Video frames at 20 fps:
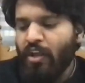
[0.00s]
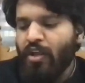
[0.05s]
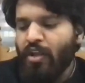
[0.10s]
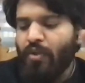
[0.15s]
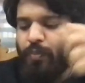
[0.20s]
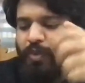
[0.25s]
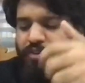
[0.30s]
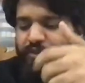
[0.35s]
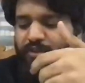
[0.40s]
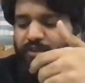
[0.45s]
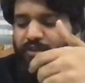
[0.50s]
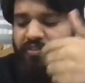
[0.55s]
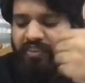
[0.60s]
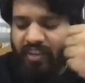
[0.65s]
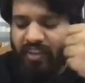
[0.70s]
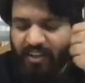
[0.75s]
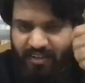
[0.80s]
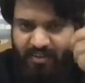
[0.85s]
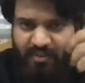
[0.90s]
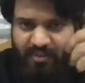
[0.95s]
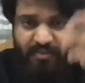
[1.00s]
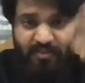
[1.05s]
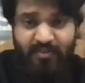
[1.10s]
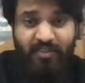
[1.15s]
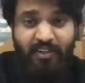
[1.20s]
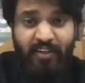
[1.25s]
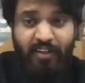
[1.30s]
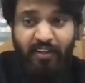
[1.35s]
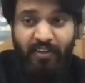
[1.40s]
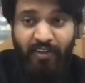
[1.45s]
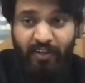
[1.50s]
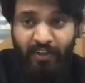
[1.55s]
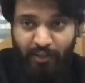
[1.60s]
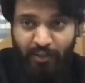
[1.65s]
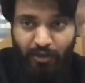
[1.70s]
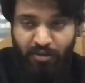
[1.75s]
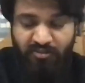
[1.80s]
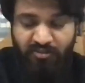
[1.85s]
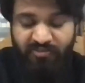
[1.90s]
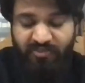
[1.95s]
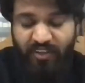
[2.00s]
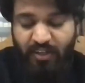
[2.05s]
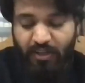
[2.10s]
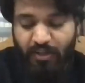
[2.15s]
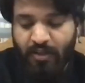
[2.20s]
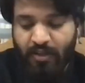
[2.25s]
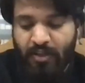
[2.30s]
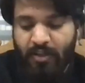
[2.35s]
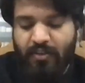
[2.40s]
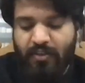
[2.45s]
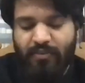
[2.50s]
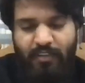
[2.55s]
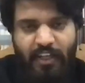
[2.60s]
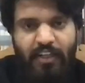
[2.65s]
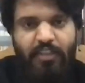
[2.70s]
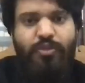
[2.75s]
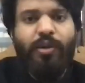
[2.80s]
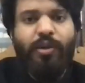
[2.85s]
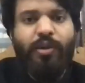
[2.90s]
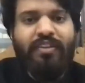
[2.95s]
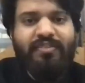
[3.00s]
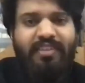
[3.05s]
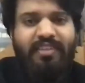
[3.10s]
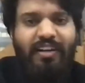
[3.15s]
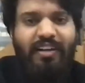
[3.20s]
Once you have done a cursory reading of it, then you can start